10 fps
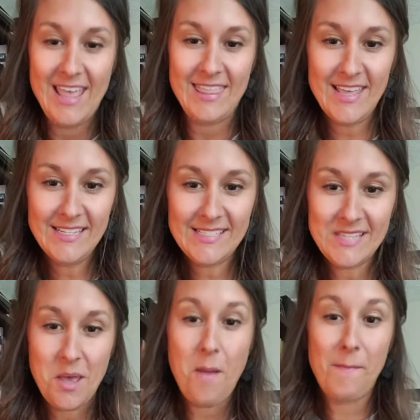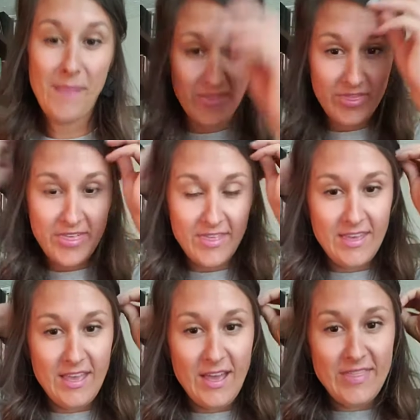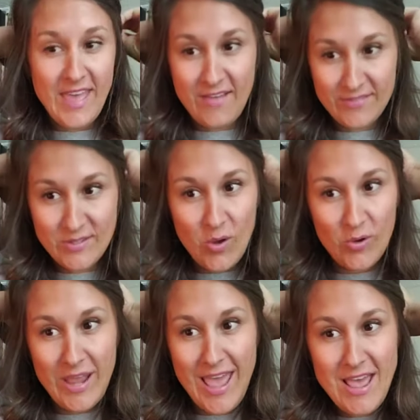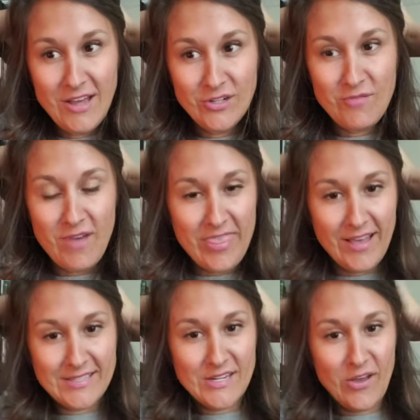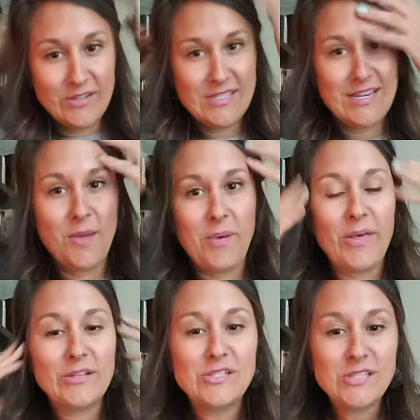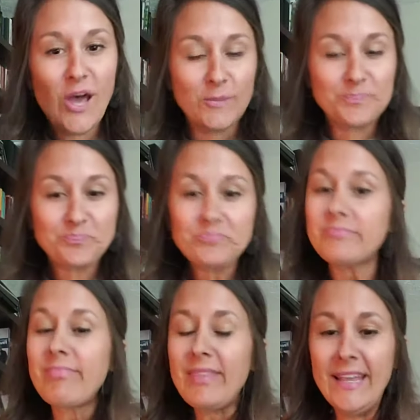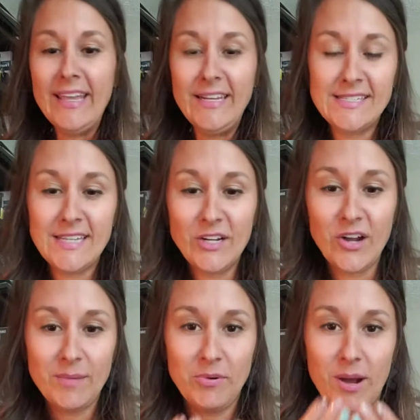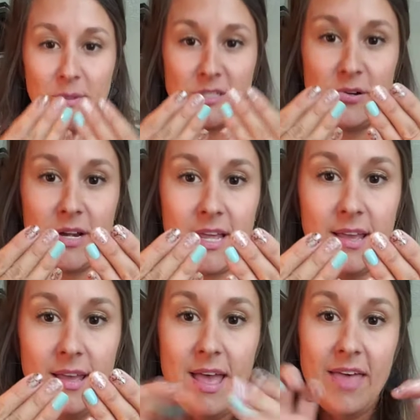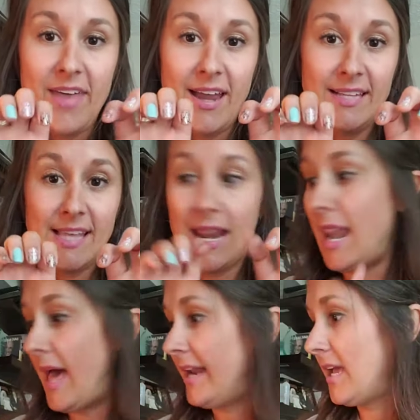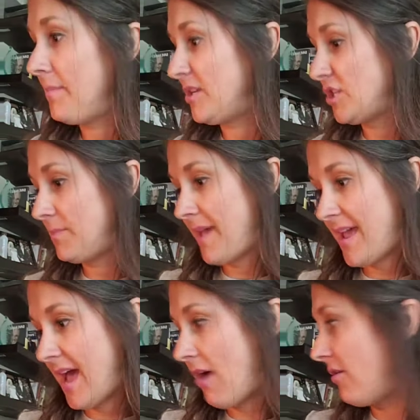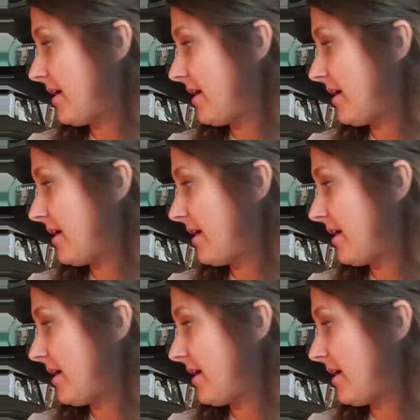This month, they have sold $801,000 in nail polish. So it is an incredible opportunity. That is a lot of commission paid out.